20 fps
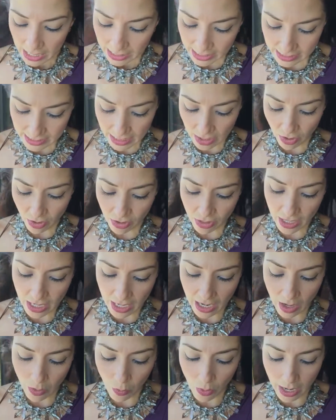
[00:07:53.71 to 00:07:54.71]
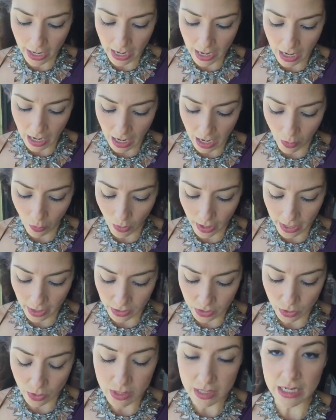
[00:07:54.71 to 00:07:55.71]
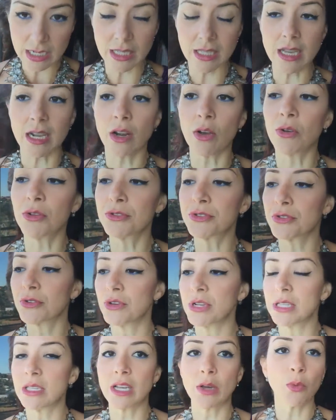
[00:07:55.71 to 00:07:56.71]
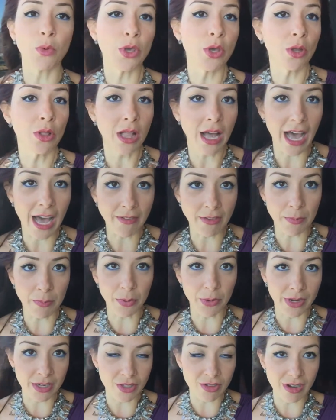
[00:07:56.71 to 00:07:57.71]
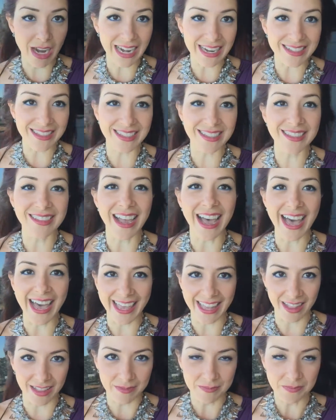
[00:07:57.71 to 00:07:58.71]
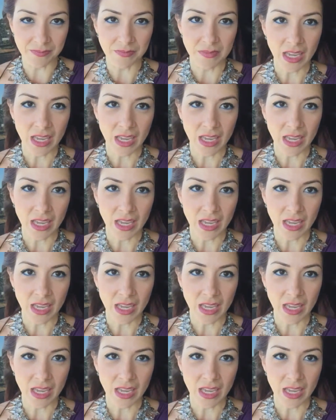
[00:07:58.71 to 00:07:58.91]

The second thing I want you to understand also is that we all have a personal style.